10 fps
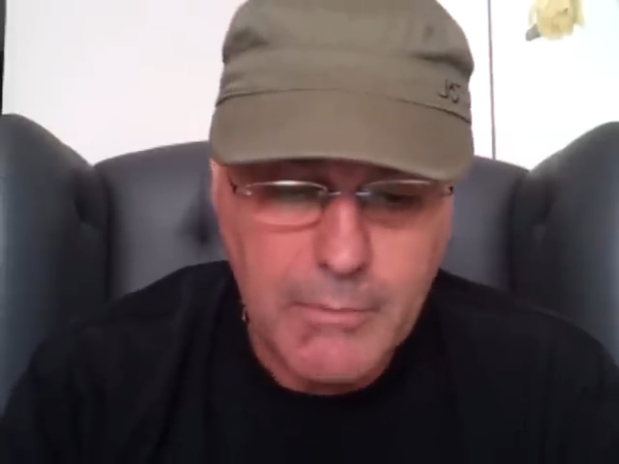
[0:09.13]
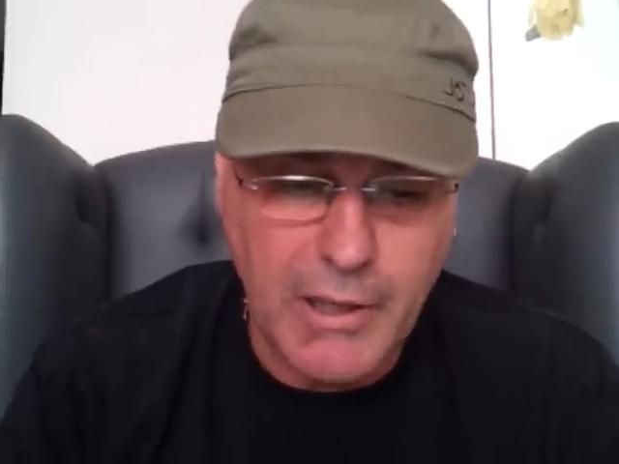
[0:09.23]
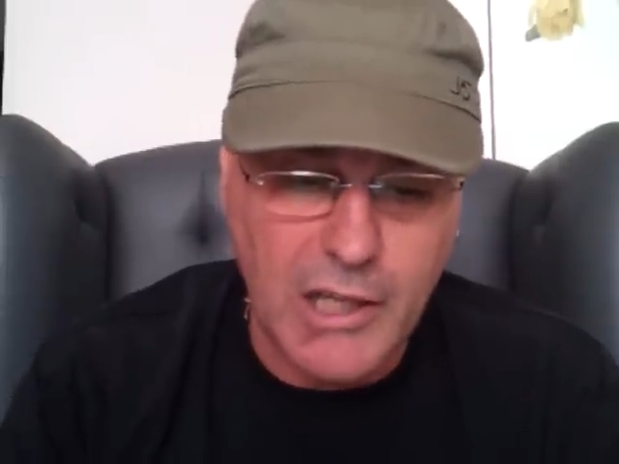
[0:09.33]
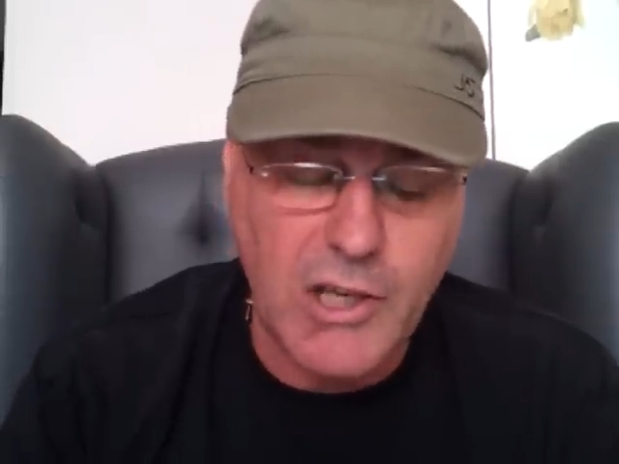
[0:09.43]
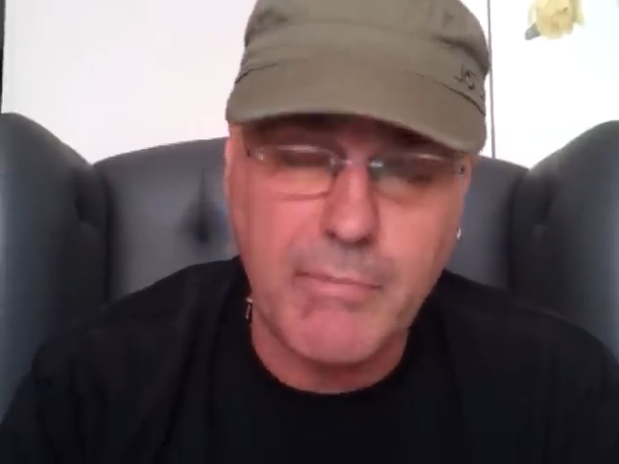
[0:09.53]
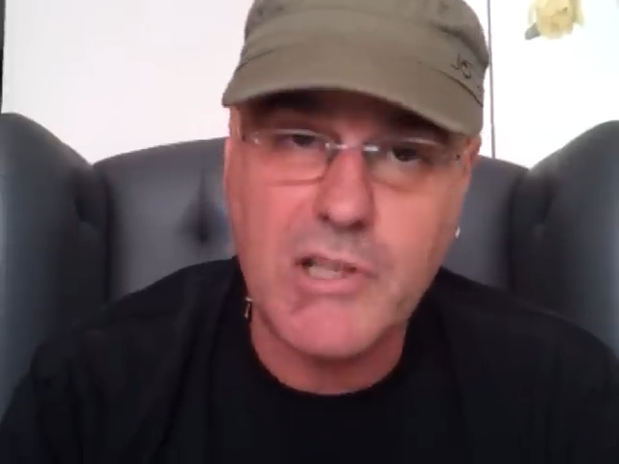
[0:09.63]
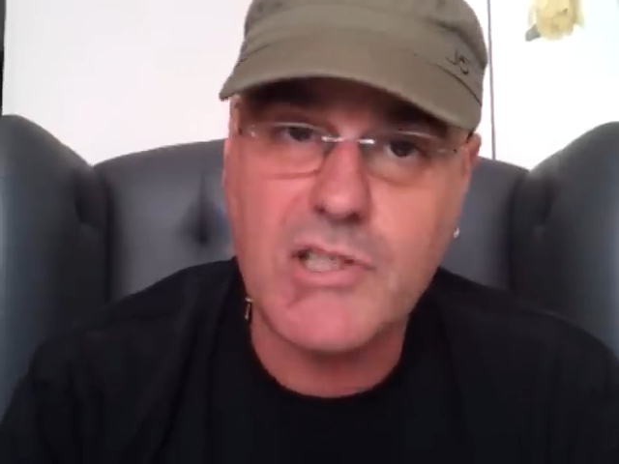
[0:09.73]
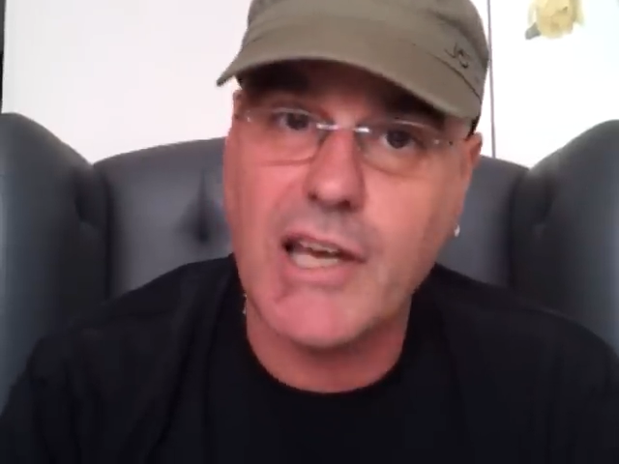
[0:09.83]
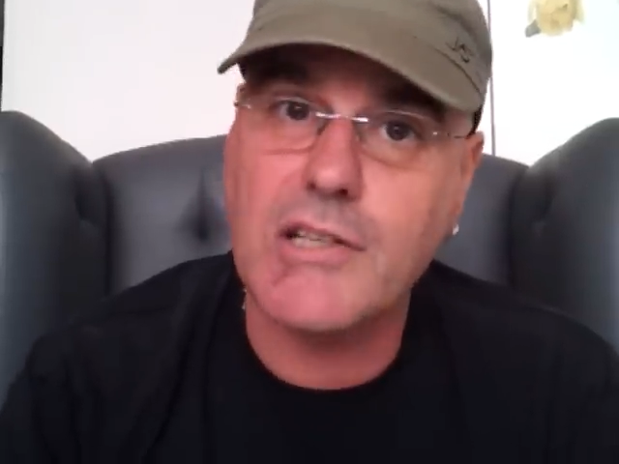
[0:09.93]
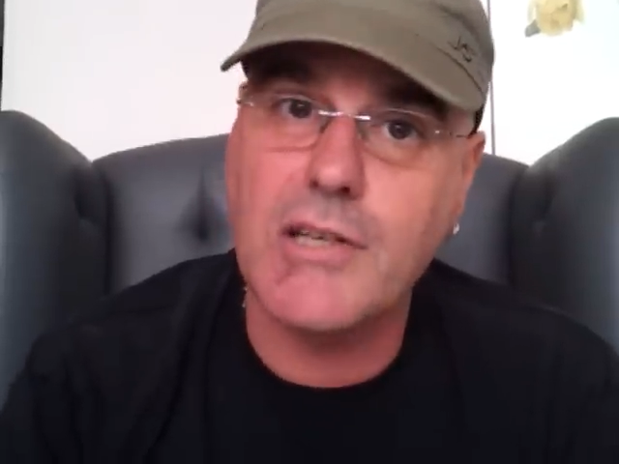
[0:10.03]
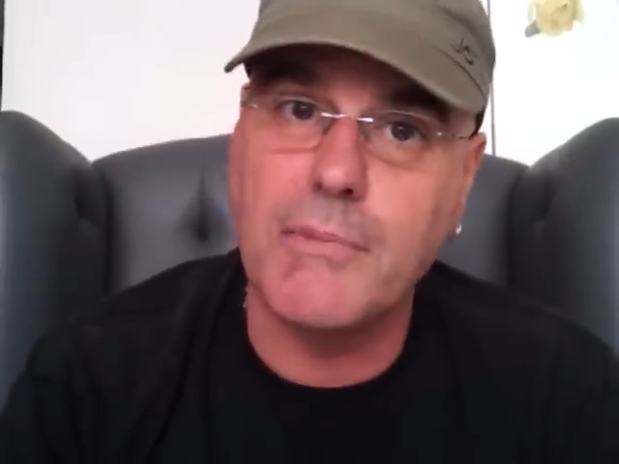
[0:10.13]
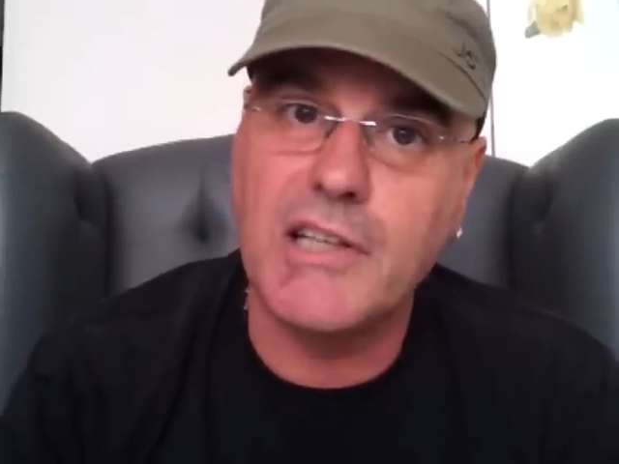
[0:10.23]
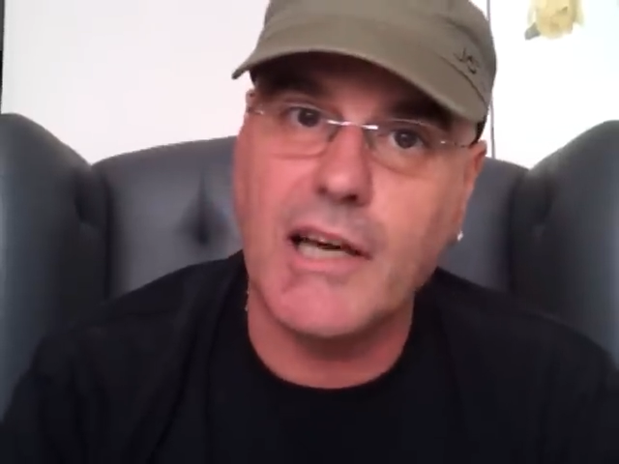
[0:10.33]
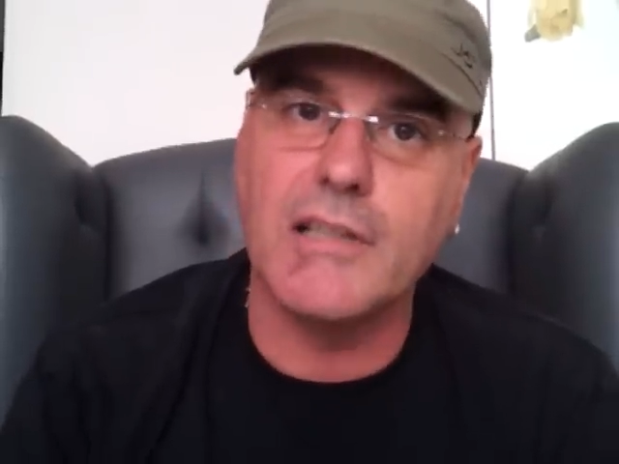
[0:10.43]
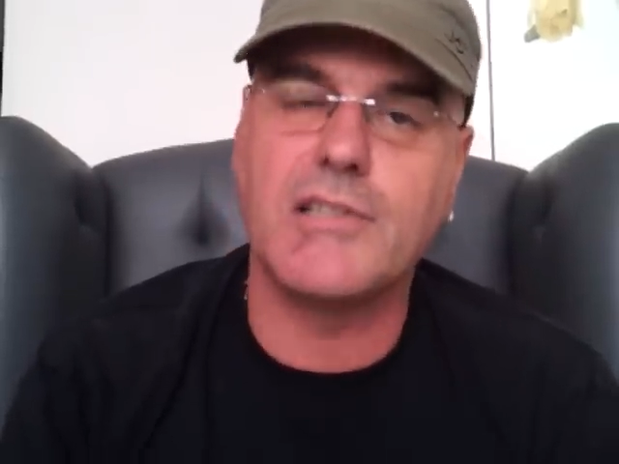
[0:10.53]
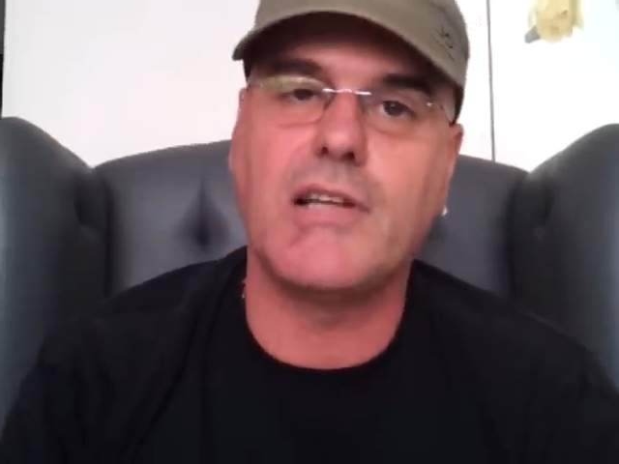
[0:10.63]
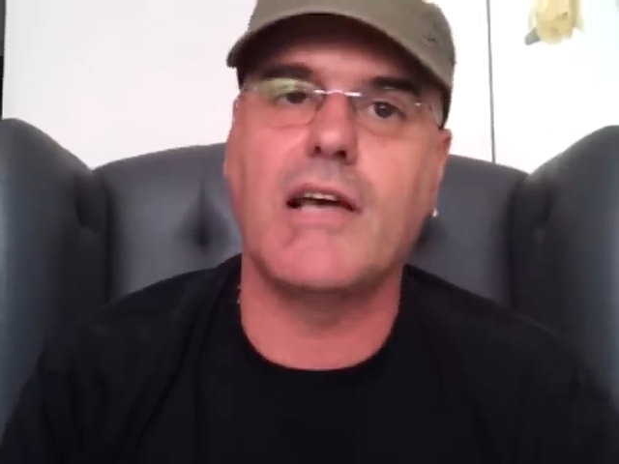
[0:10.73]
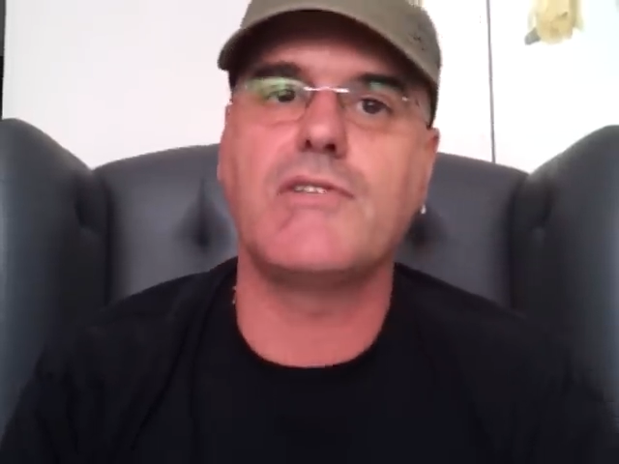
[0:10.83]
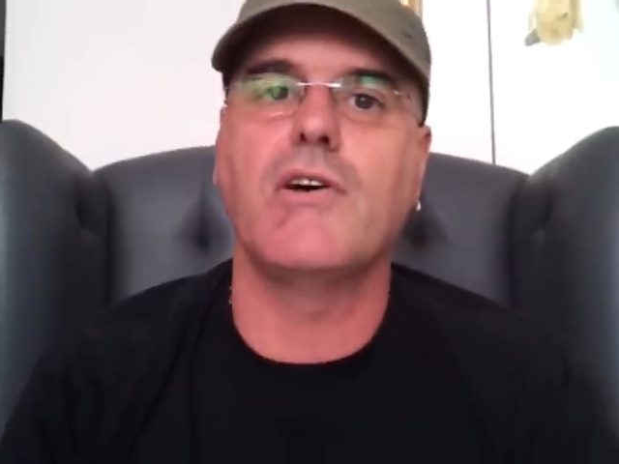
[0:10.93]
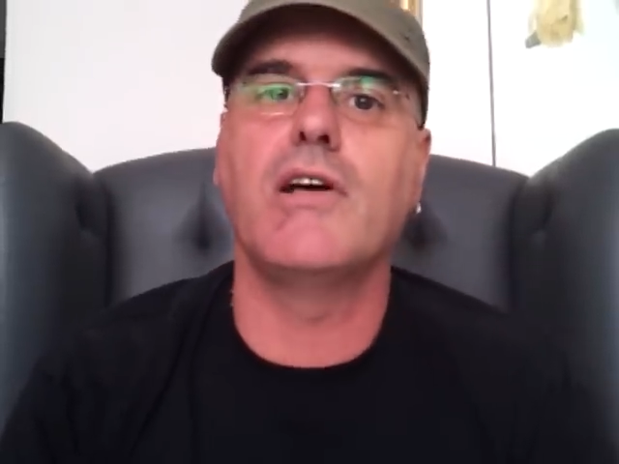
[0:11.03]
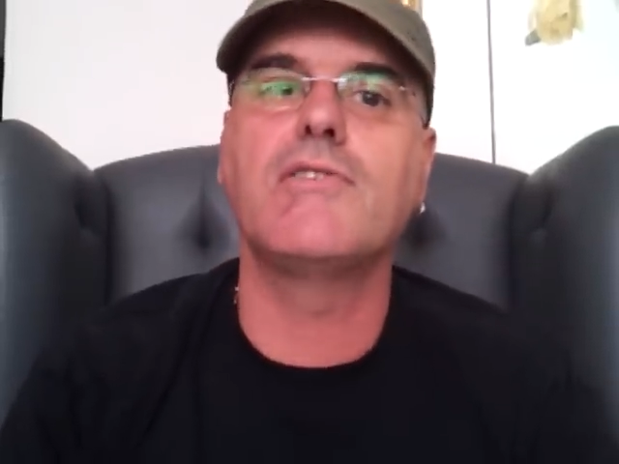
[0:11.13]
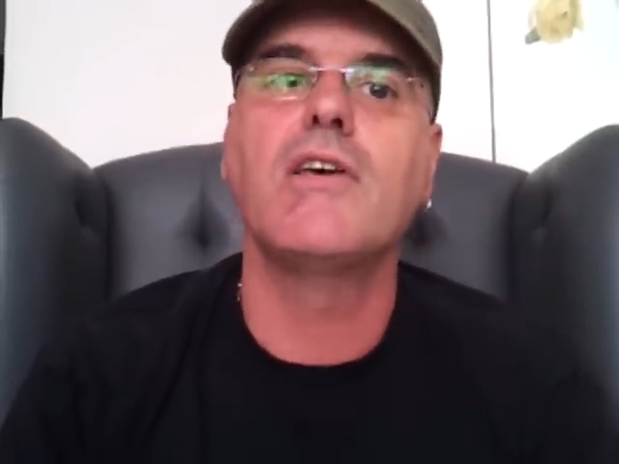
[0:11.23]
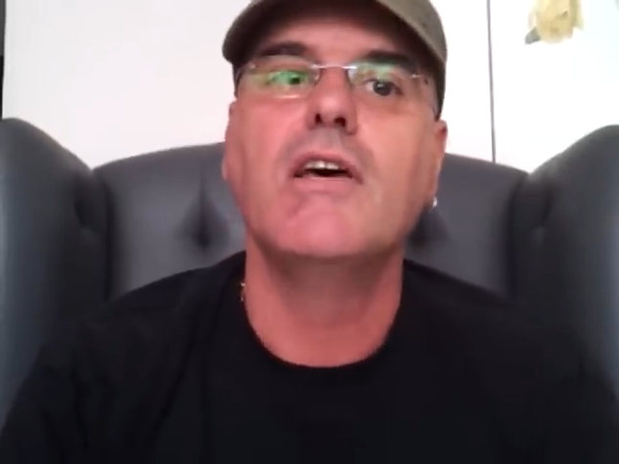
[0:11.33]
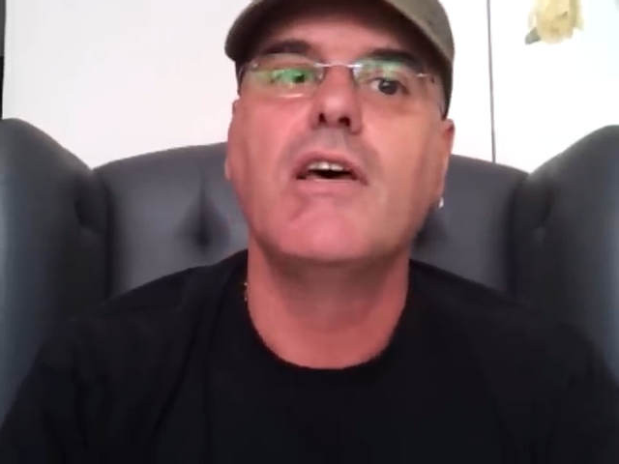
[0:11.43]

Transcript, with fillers: But as I've been saying to some of the other star signs,